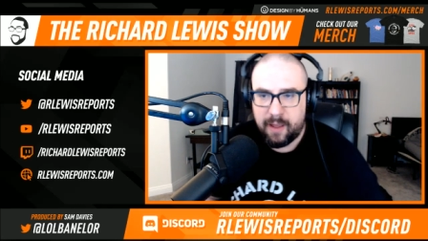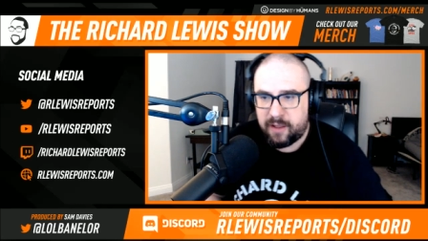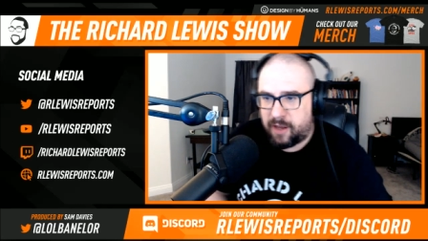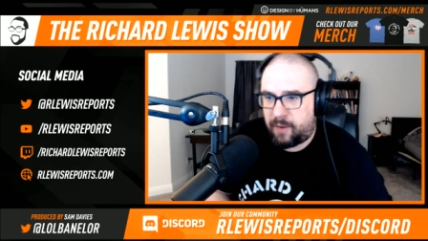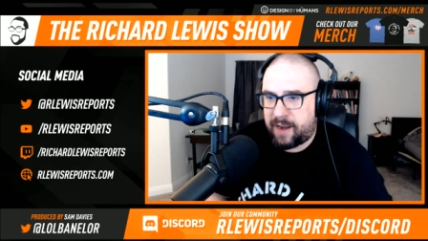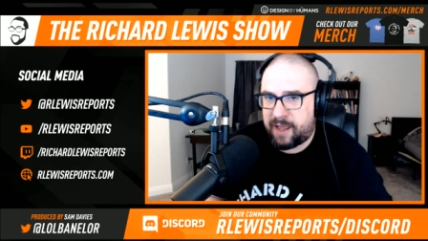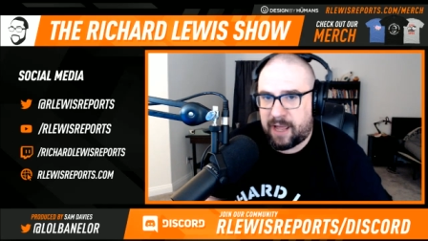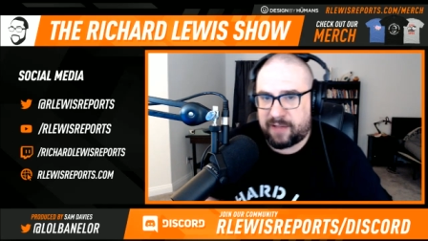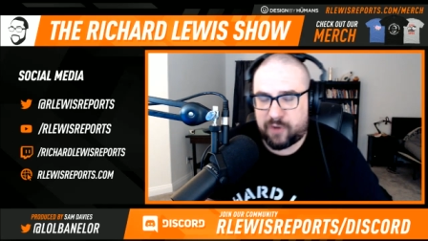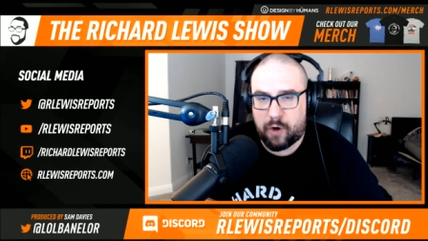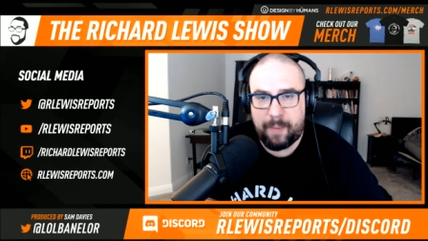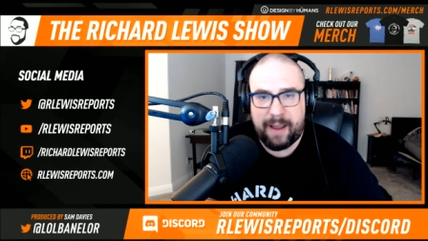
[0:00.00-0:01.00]
You know, and I, I
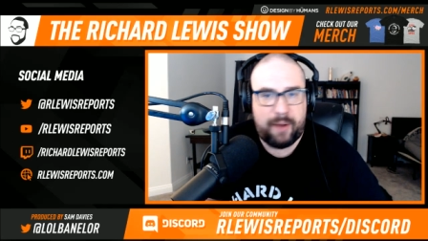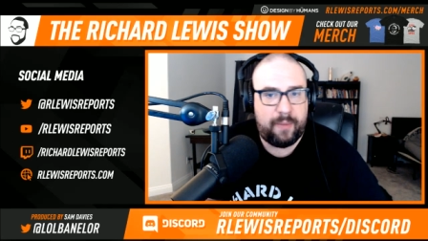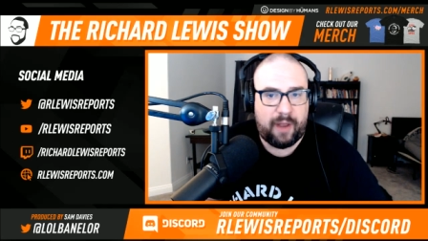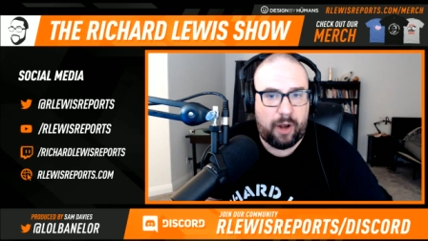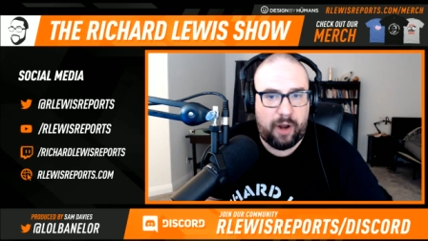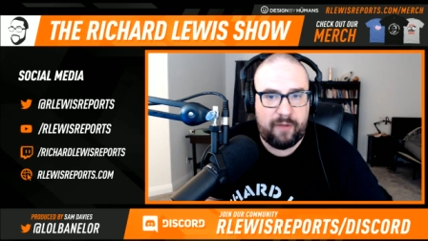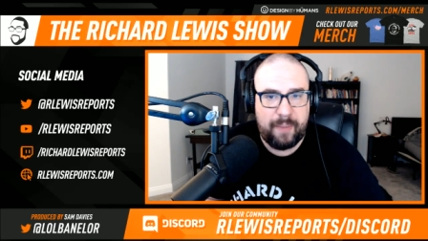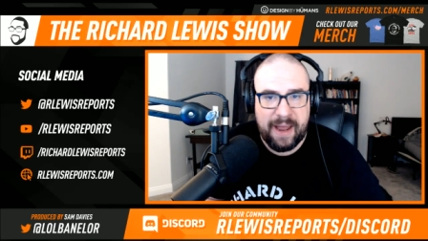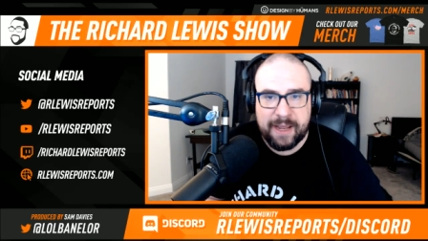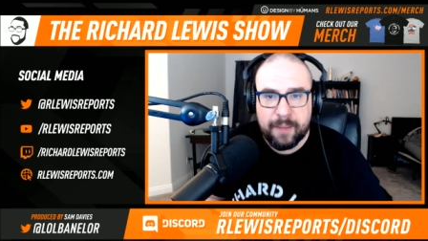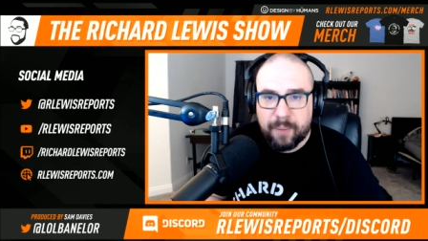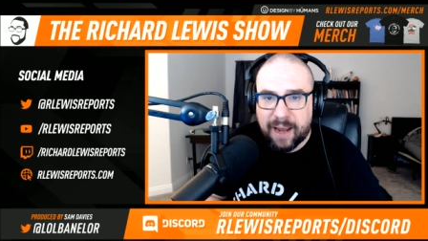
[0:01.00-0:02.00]
talk about it with a lot of
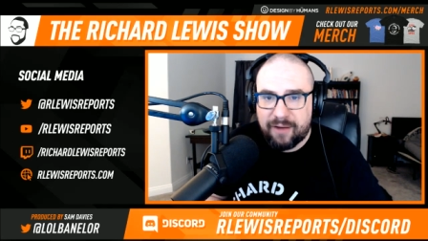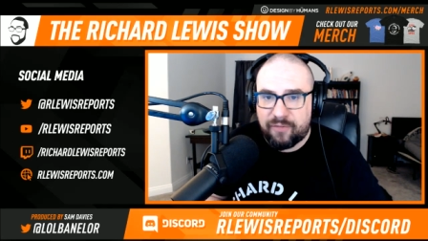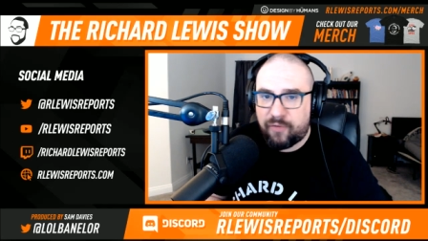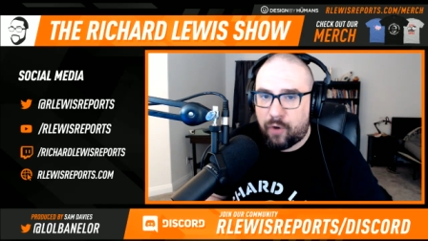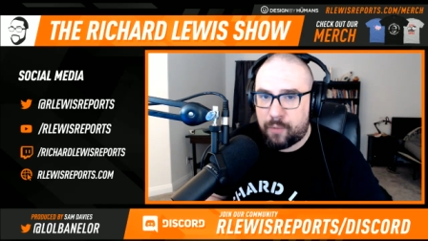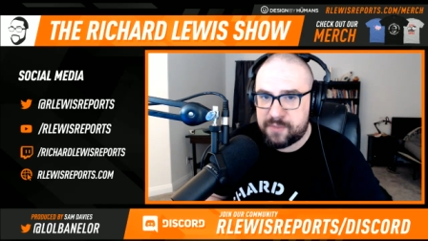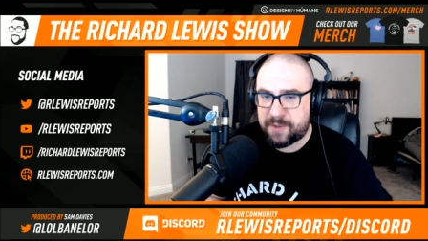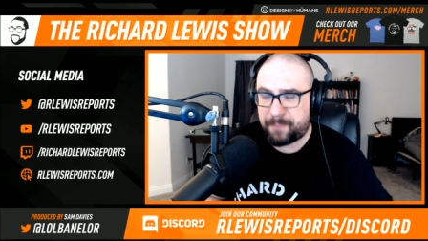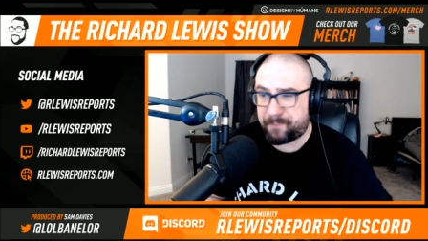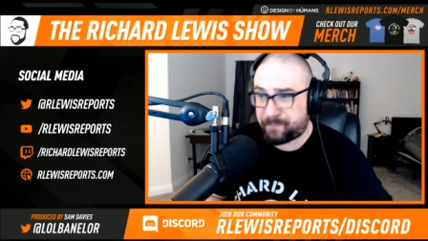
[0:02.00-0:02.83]
betting platforms